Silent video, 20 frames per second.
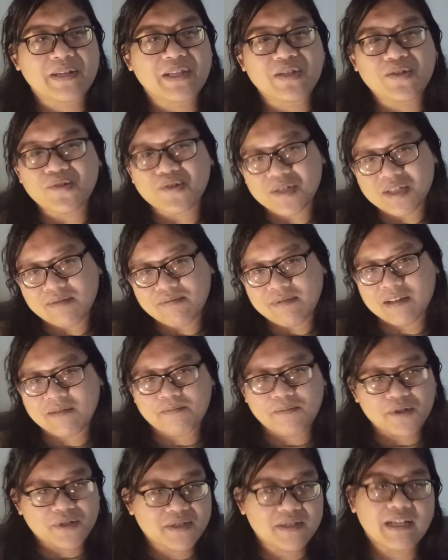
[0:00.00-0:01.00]
And usually with
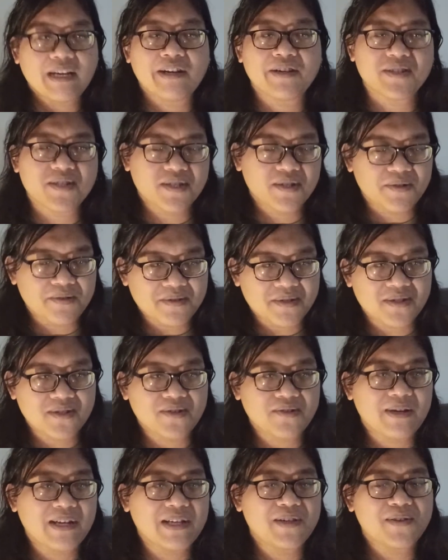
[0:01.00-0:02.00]
books that are
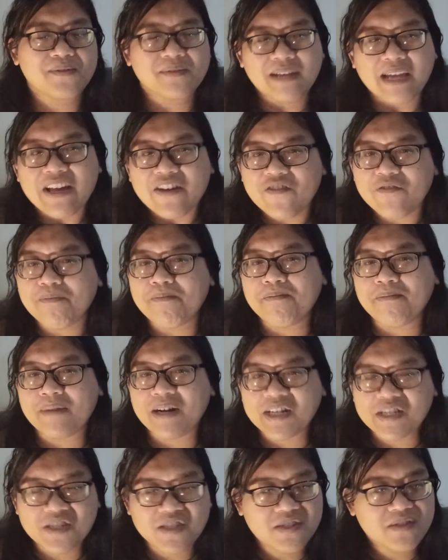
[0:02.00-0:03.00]
so-so, I don't have
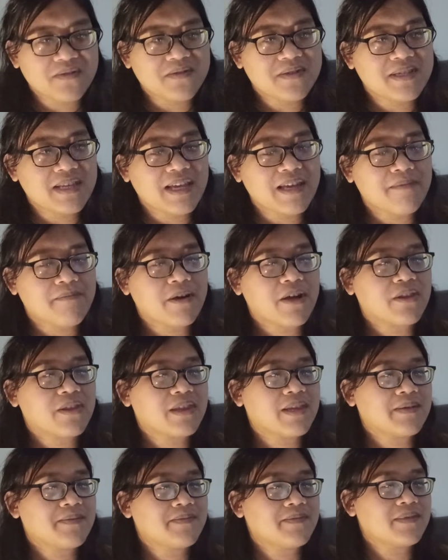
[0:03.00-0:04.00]
much to say about
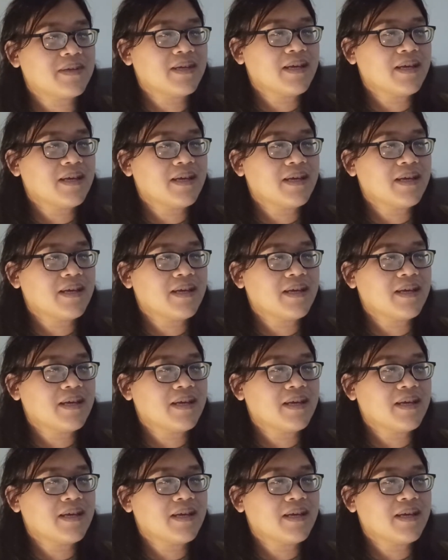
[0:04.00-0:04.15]
them.